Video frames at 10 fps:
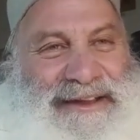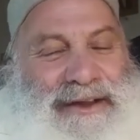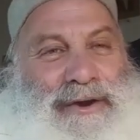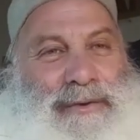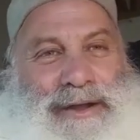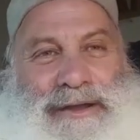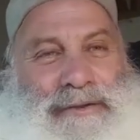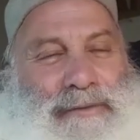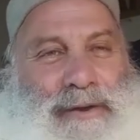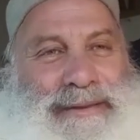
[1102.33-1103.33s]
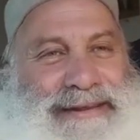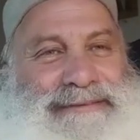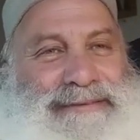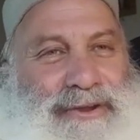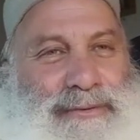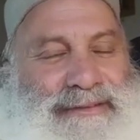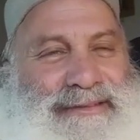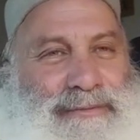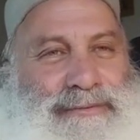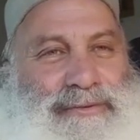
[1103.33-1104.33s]
What we need to know is
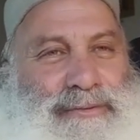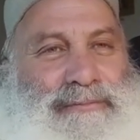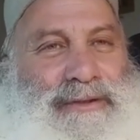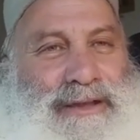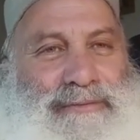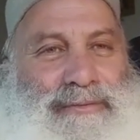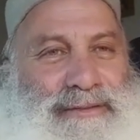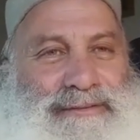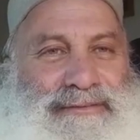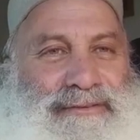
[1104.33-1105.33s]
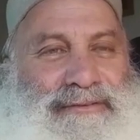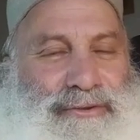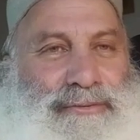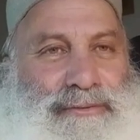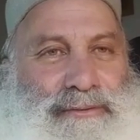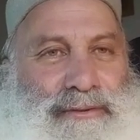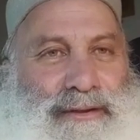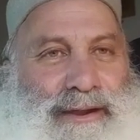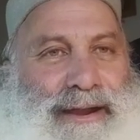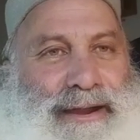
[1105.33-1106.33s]
that we're doing what God wants us to do.
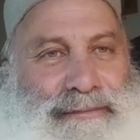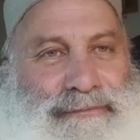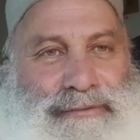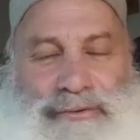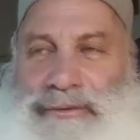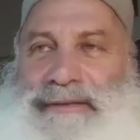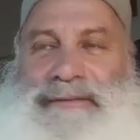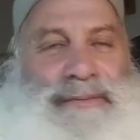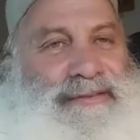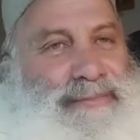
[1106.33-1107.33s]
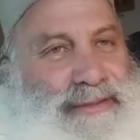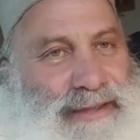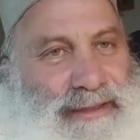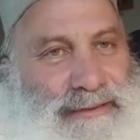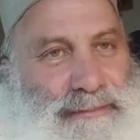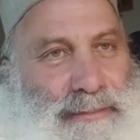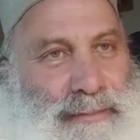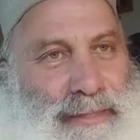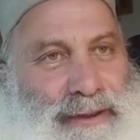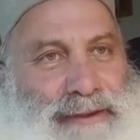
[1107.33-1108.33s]
And if we're doing it the best we can,
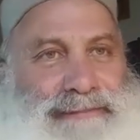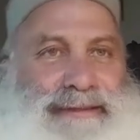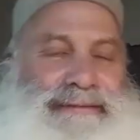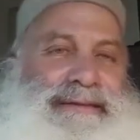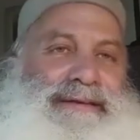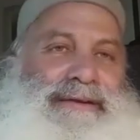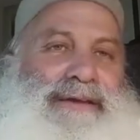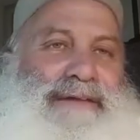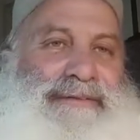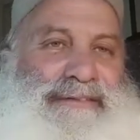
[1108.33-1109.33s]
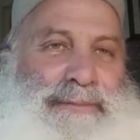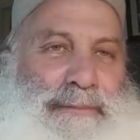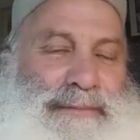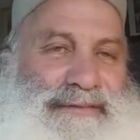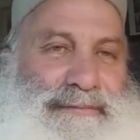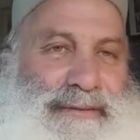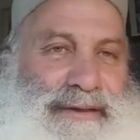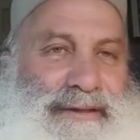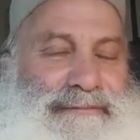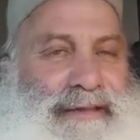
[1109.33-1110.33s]
then our life has purpose and
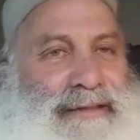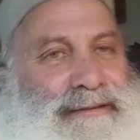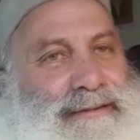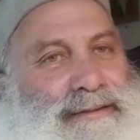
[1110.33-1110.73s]
meaning and